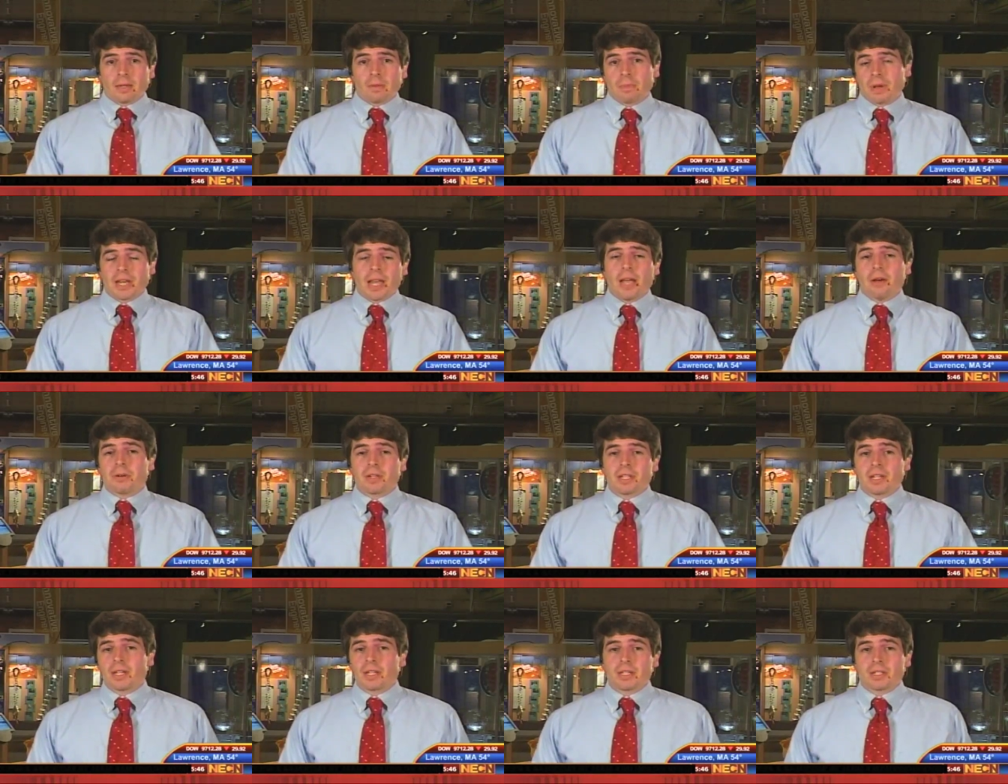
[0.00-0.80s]
But
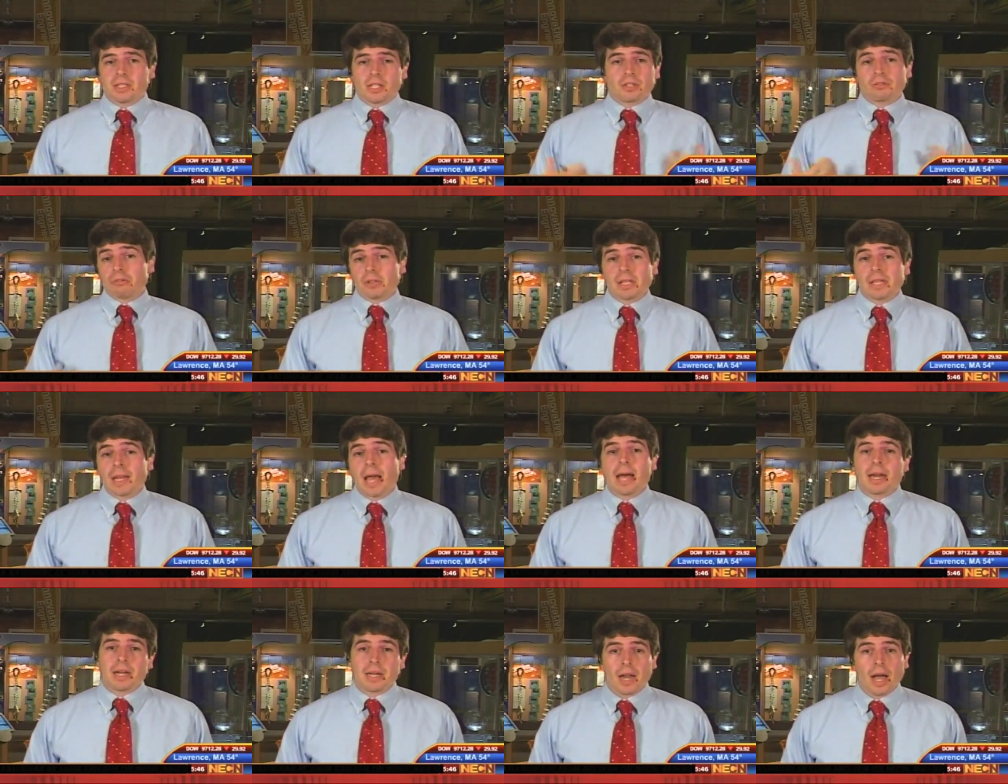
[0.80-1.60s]
nowadays, it's really
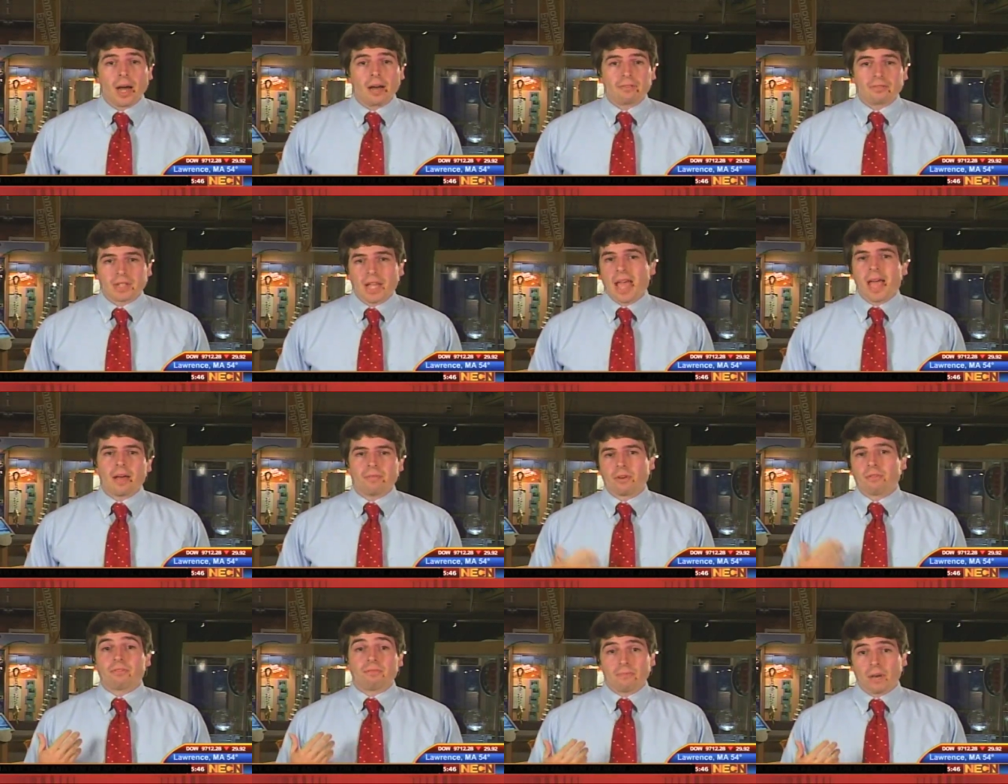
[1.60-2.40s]
not enough to
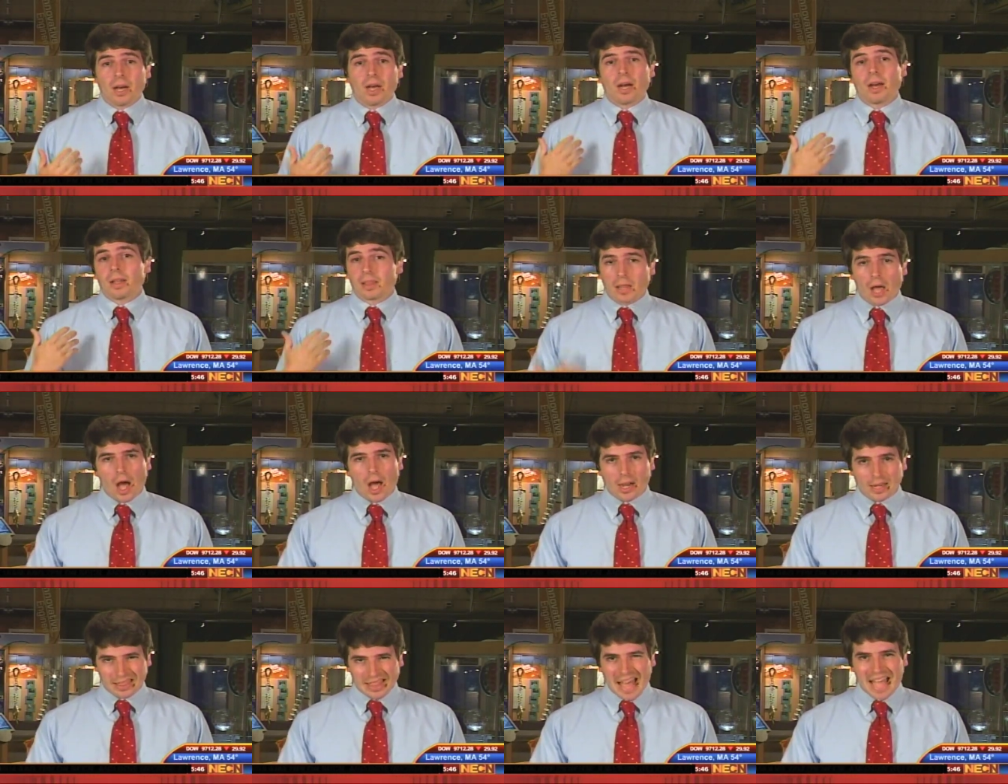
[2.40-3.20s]
have a, uh, a
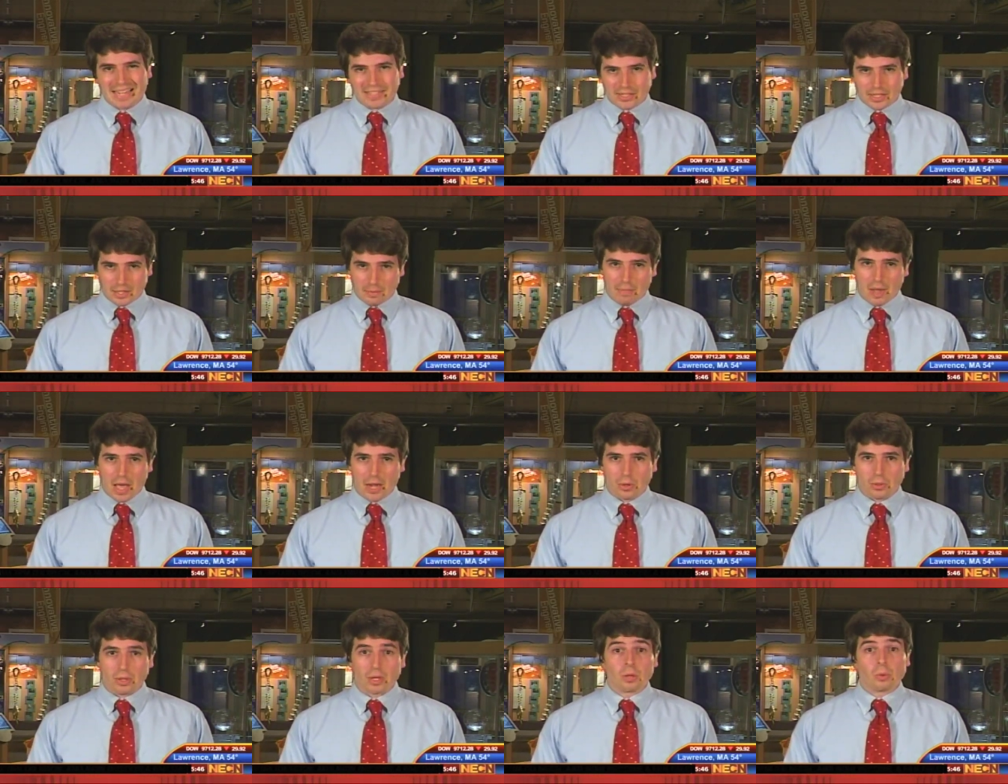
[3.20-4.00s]
long-lasting
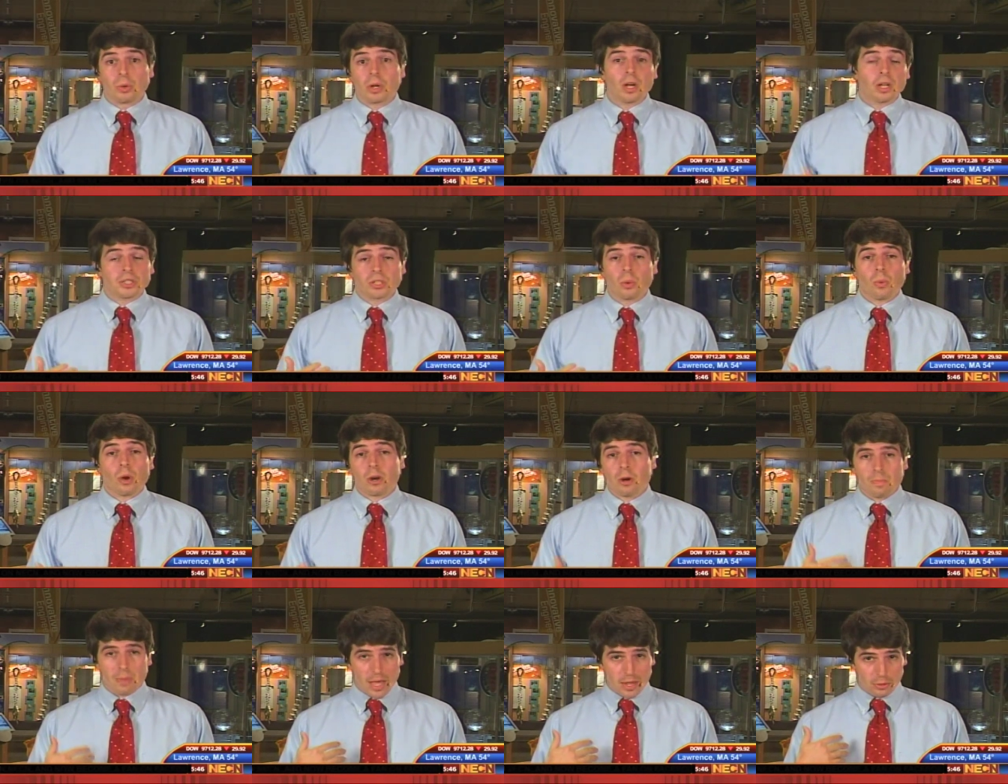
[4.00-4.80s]
battery. We also
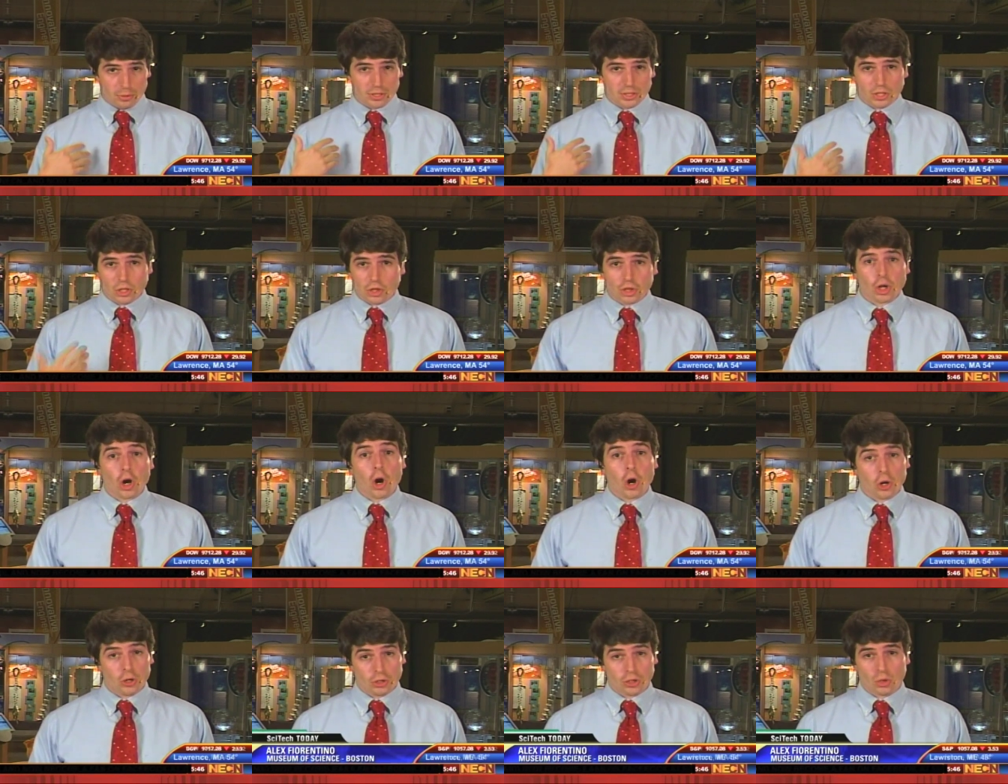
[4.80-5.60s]
want our batteries to
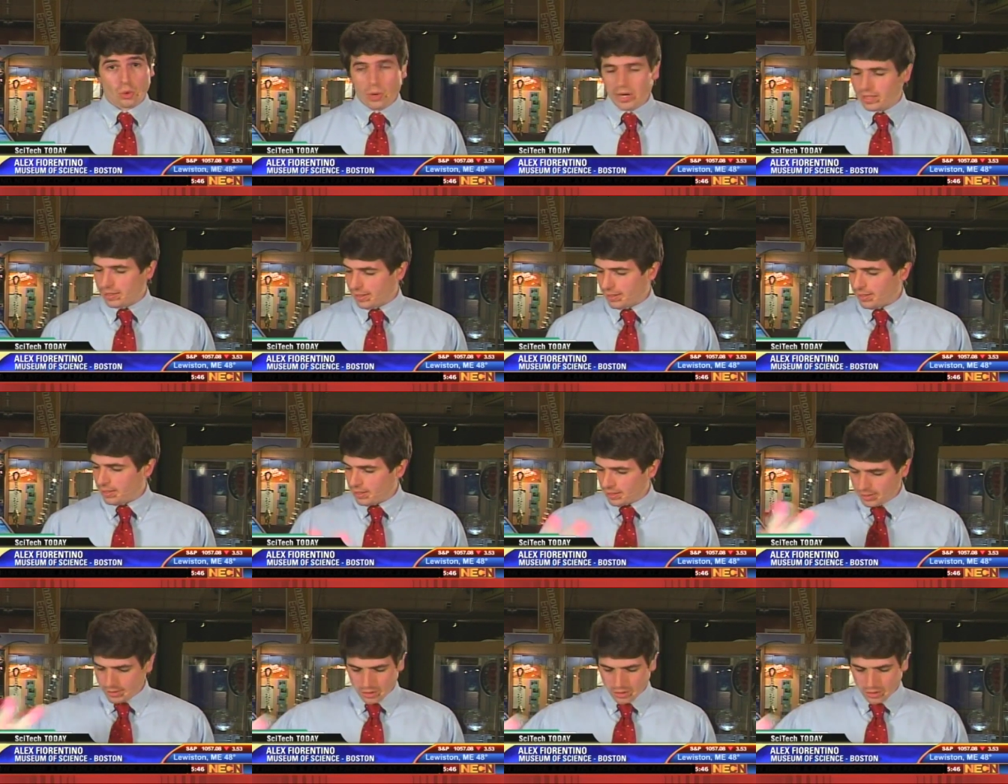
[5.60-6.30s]
charge quickly.